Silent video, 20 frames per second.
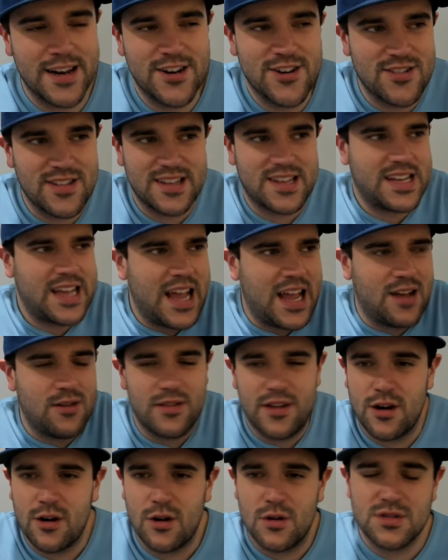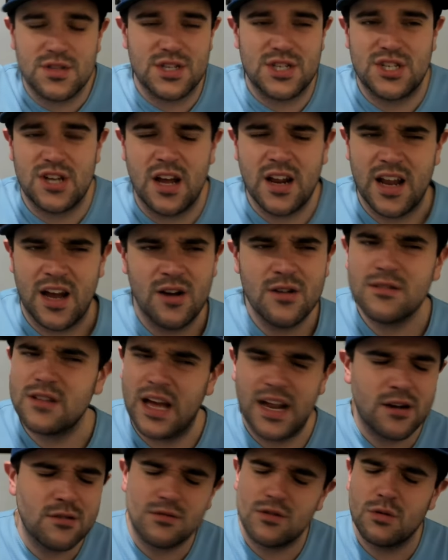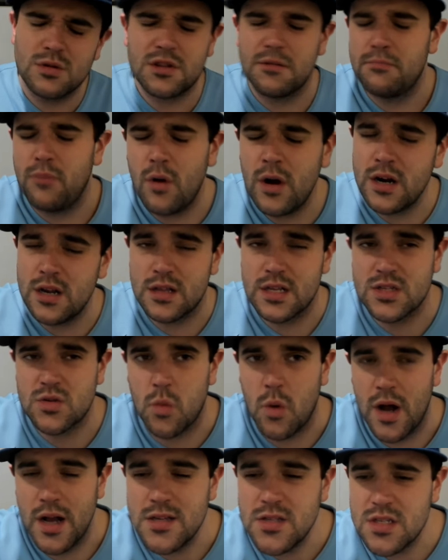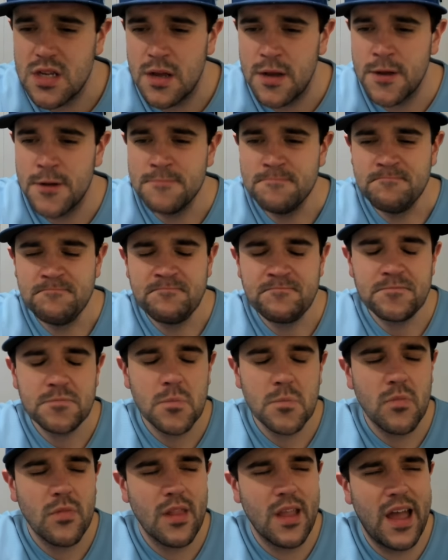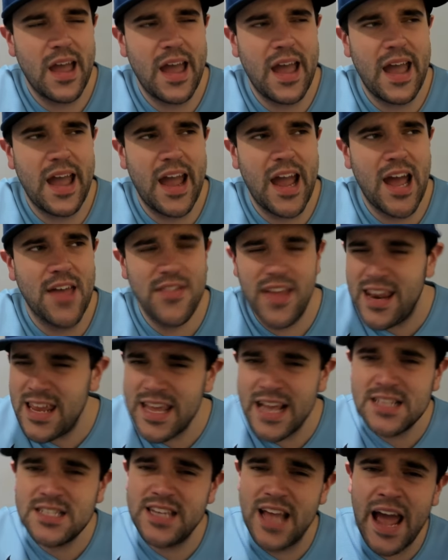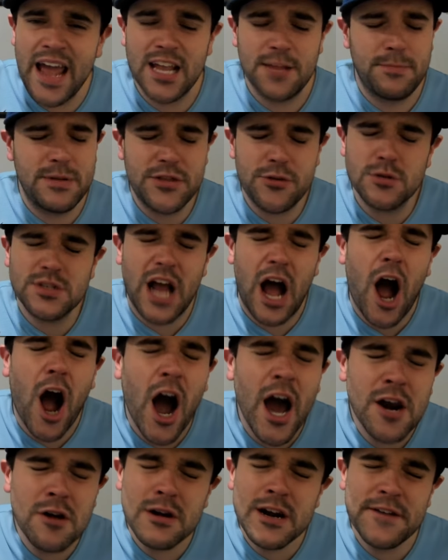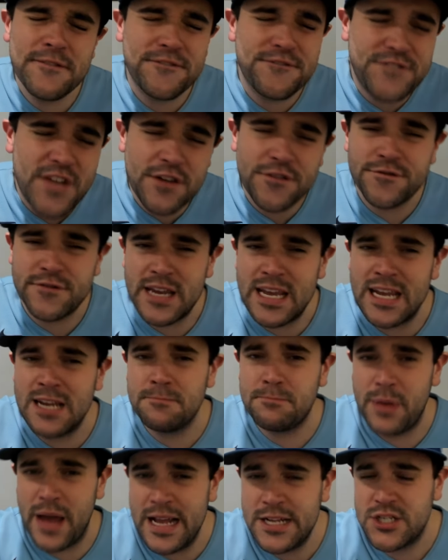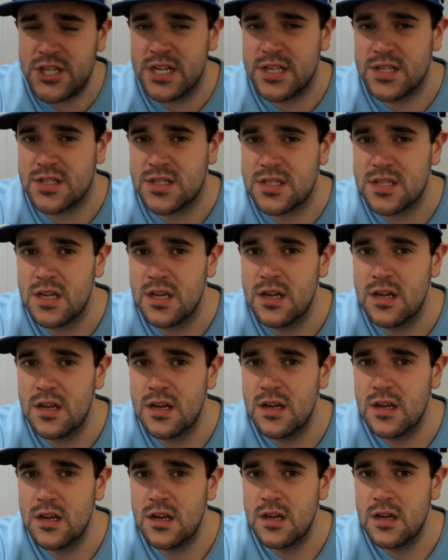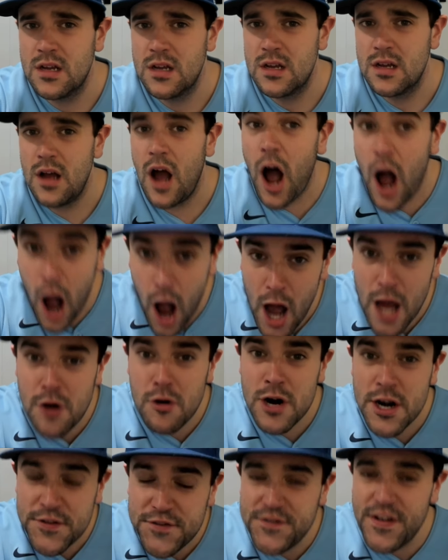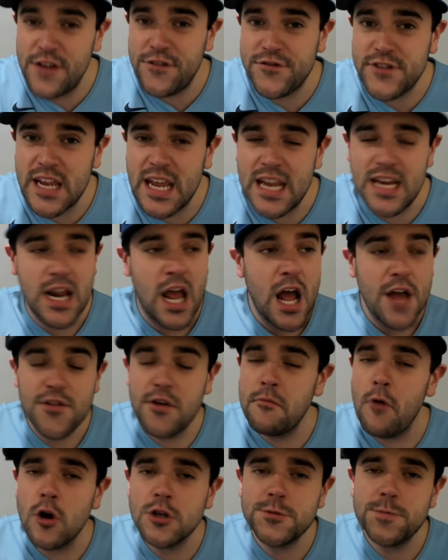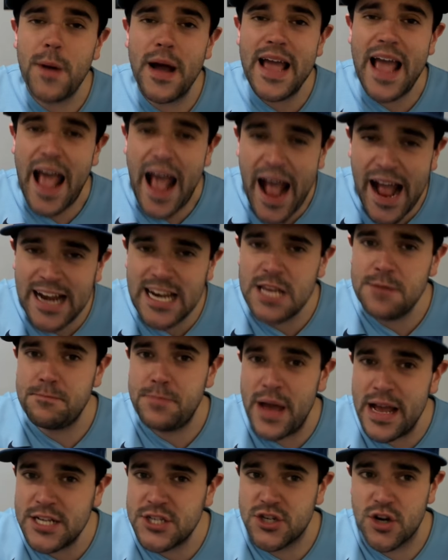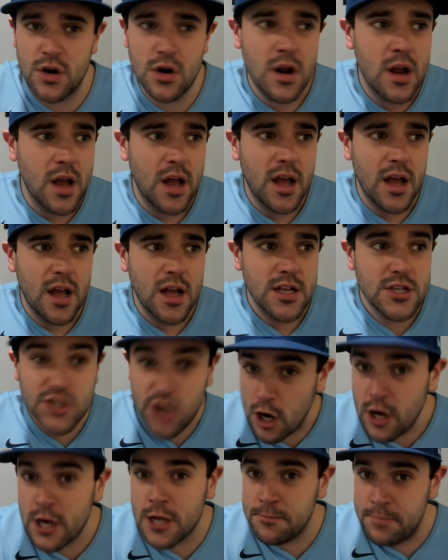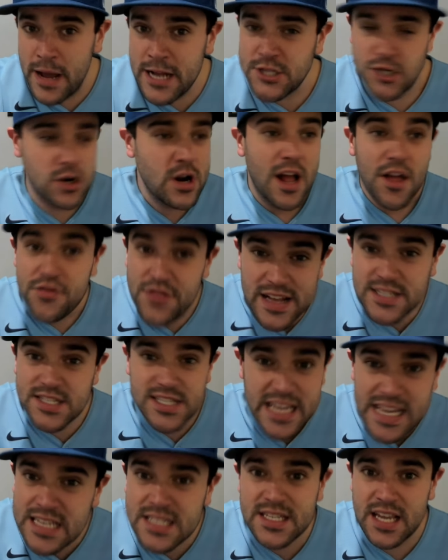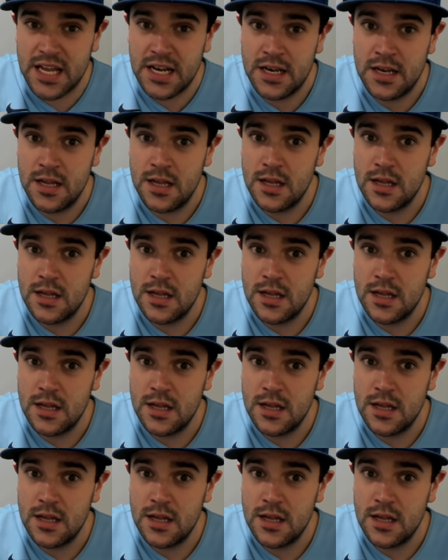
and you're like, okay, well there goes the shutout. I don't know what the point of this was. And then he gets yanked, but he throws 115 pitches. 115, the most by any pitcher, starting pitcher this season.